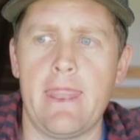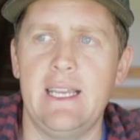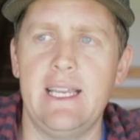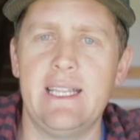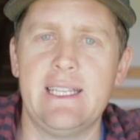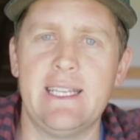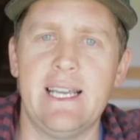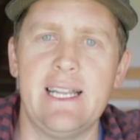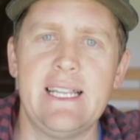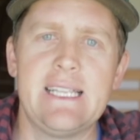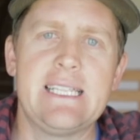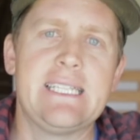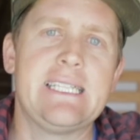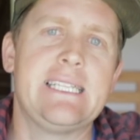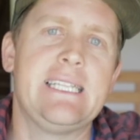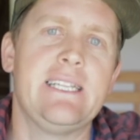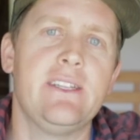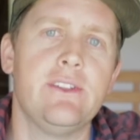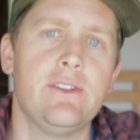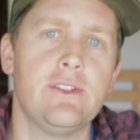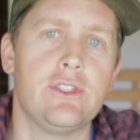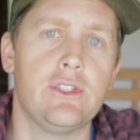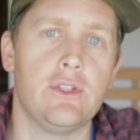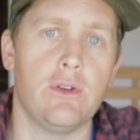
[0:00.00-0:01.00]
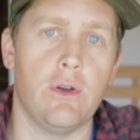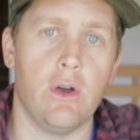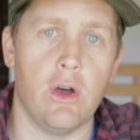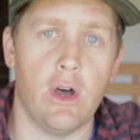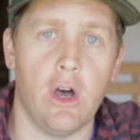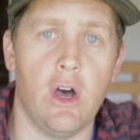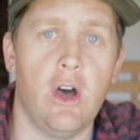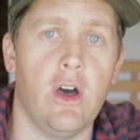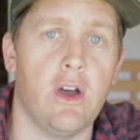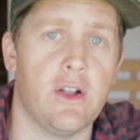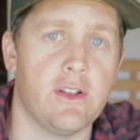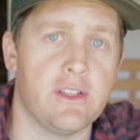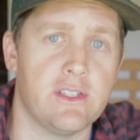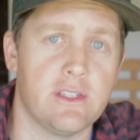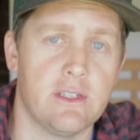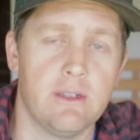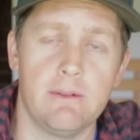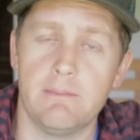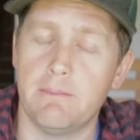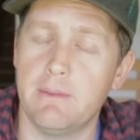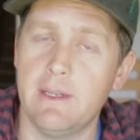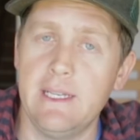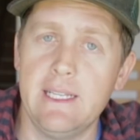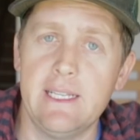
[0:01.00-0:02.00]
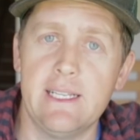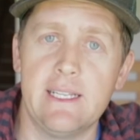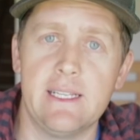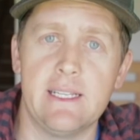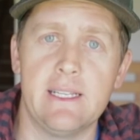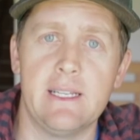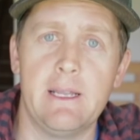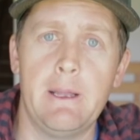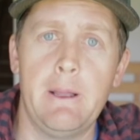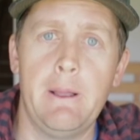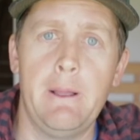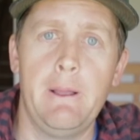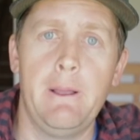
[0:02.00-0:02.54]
it kind of steals your heart completely,